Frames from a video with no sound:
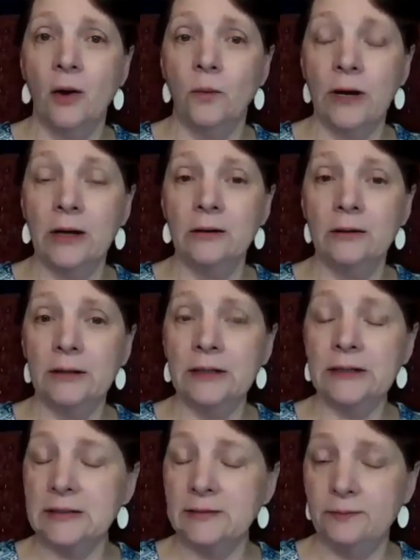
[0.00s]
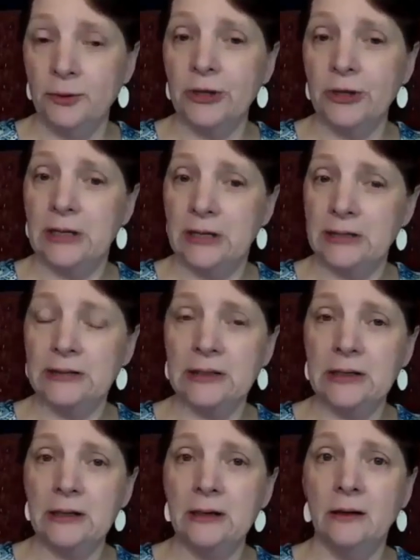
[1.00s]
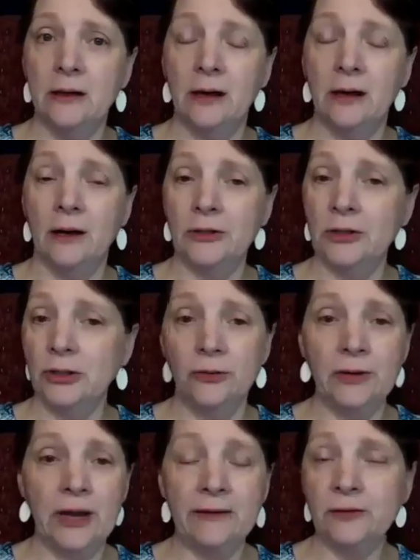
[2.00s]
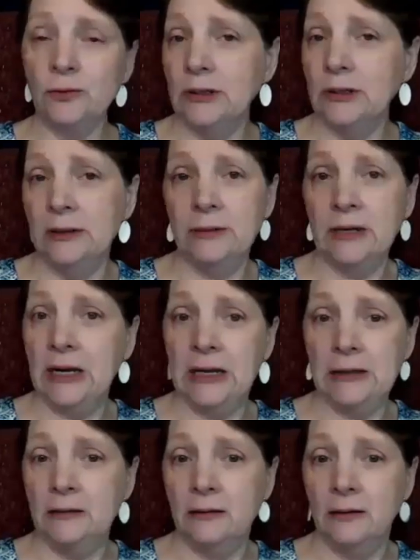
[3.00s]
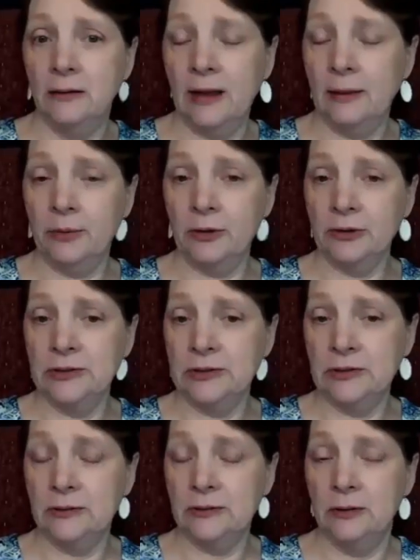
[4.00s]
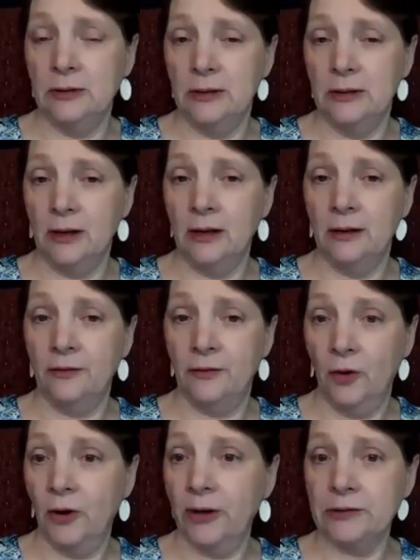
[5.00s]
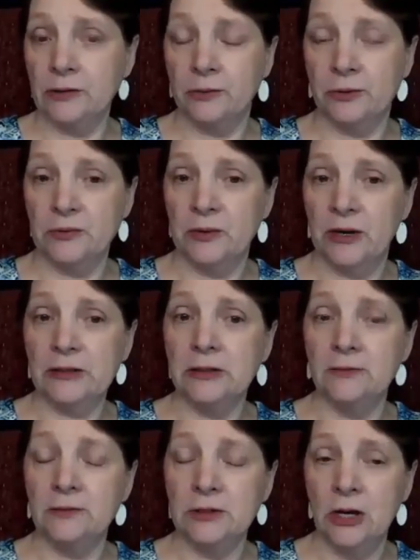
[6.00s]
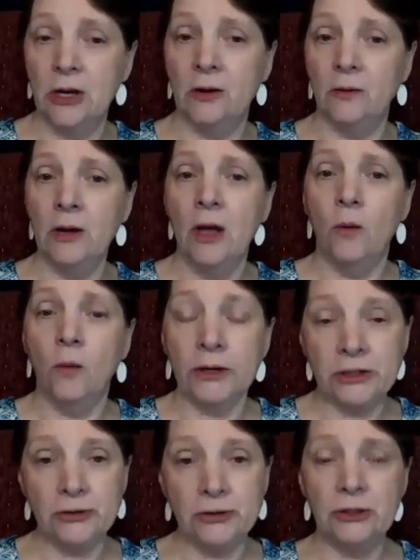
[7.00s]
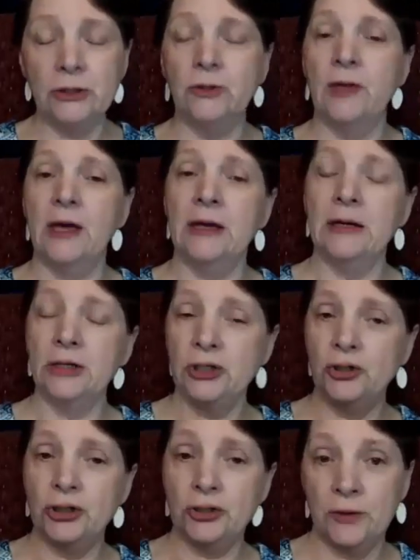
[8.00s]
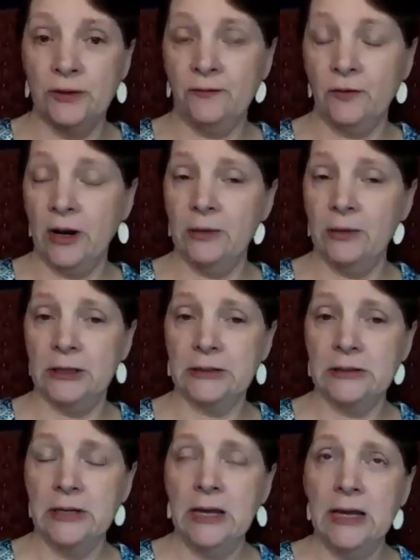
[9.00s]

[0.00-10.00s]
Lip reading: Well, it's pretty easy. You don't have to eliminate that person's thoughts or perspectives. No. What you do then is you just reframe it.